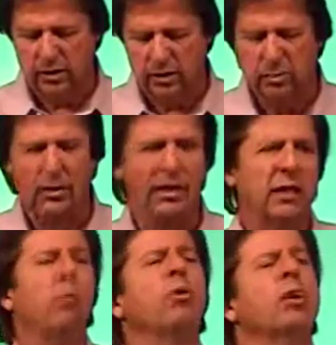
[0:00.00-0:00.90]
there's some things
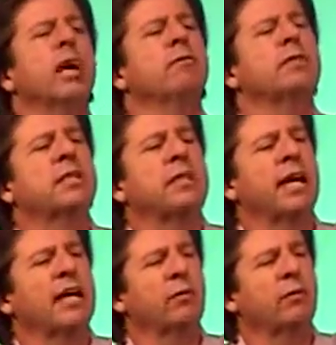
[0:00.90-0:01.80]
I want to cover
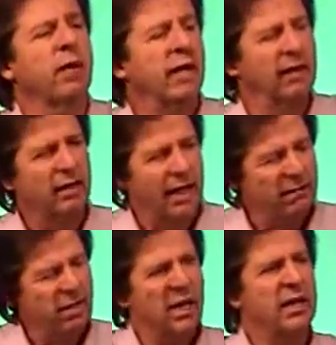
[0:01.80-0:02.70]
today that we kind of
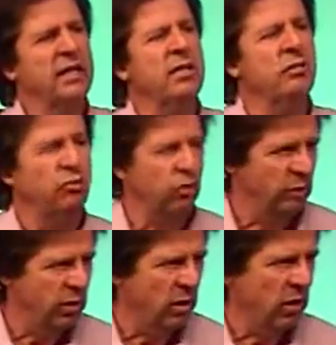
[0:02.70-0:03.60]
haven't got into in
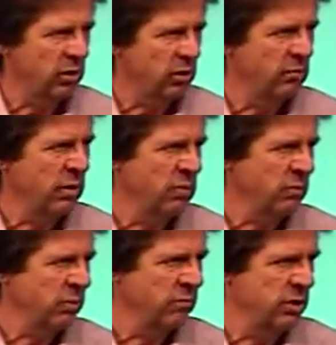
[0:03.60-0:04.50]
regard to the ministry of